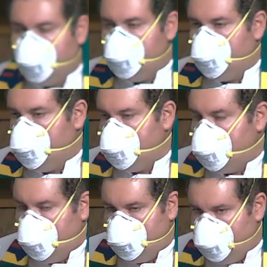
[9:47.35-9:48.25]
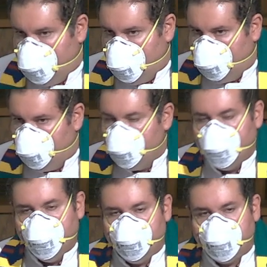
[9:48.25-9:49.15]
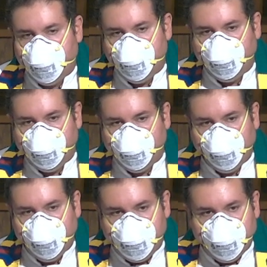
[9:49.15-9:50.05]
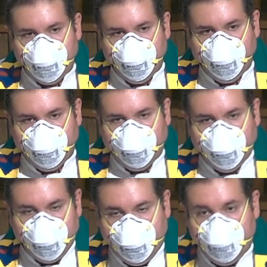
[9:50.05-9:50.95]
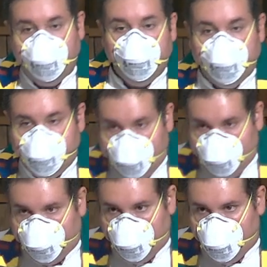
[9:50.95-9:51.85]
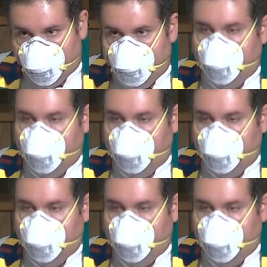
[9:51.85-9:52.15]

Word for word: Roman Empire, which had nothing really to do with the area of Rome and